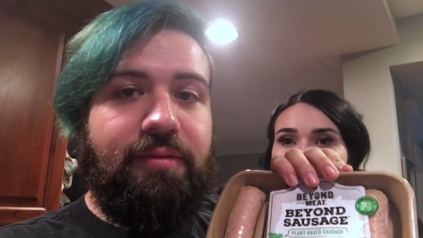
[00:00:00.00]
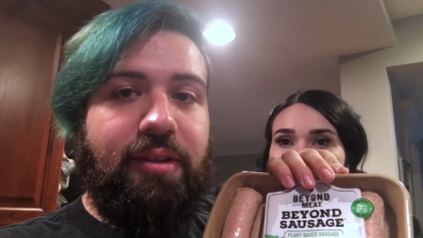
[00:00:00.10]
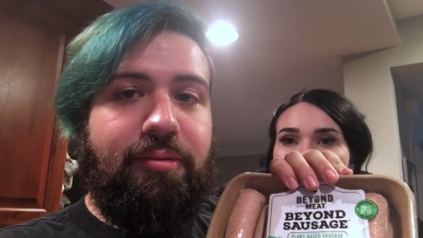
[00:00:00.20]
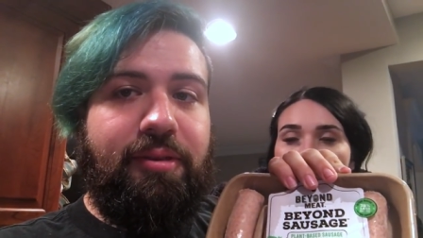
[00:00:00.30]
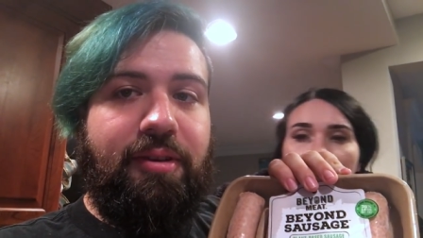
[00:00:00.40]

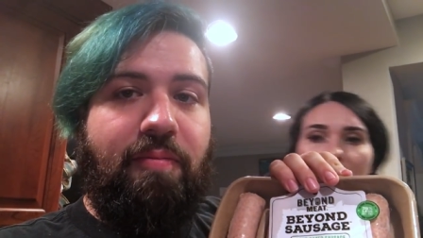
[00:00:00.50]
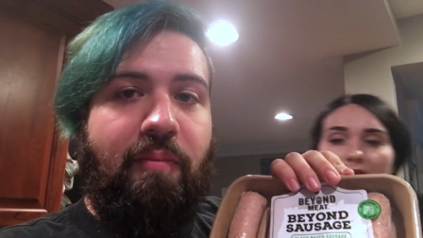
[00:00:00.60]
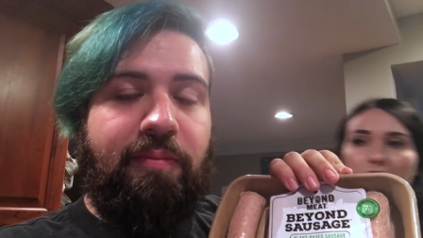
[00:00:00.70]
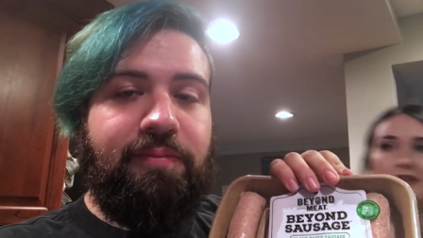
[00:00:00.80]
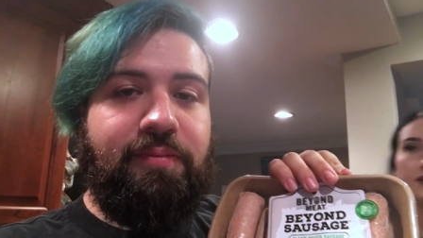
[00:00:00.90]
No, it didn't.
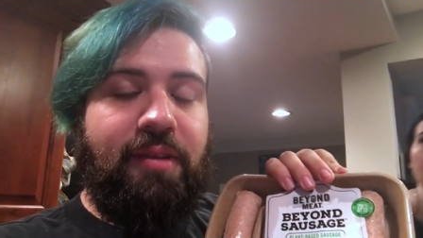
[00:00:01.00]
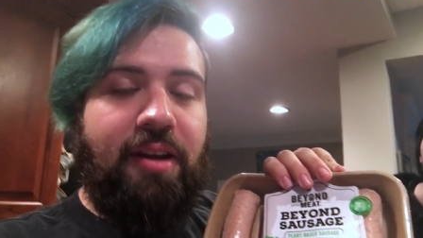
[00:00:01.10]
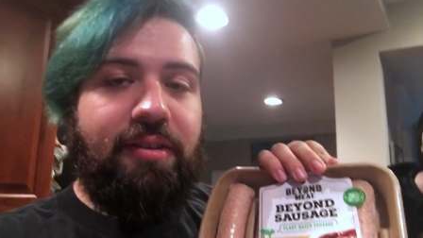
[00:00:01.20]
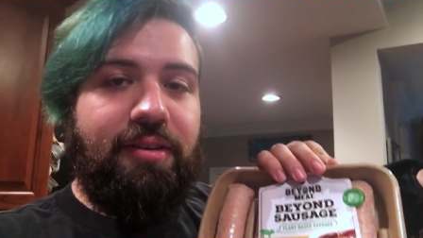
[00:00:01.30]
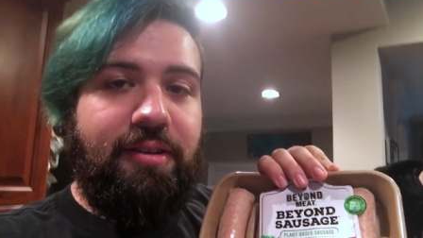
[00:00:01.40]
It didn't. Not
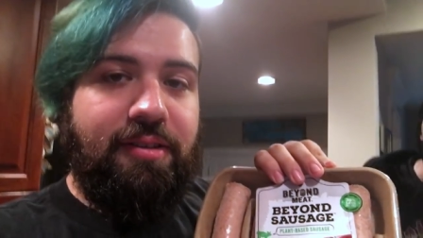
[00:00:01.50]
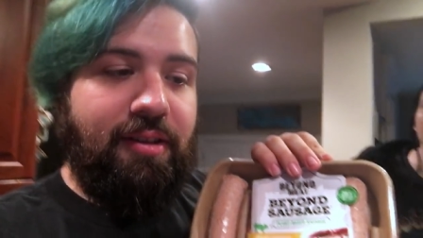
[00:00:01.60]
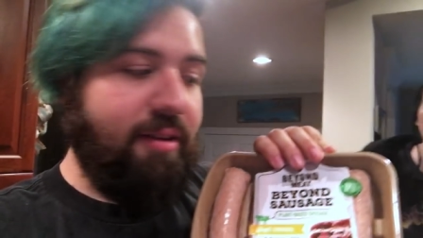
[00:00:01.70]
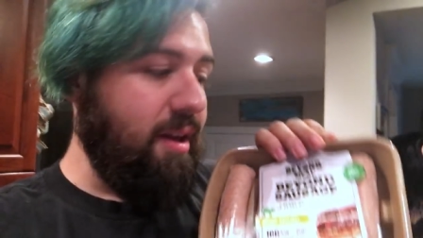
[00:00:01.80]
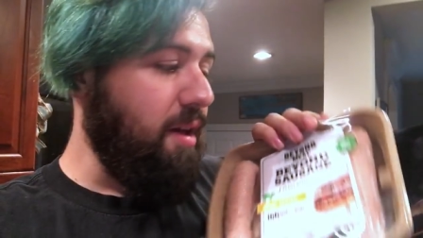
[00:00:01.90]
until you
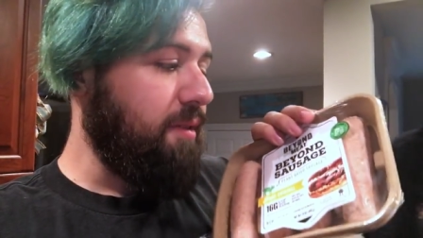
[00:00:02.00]
said that.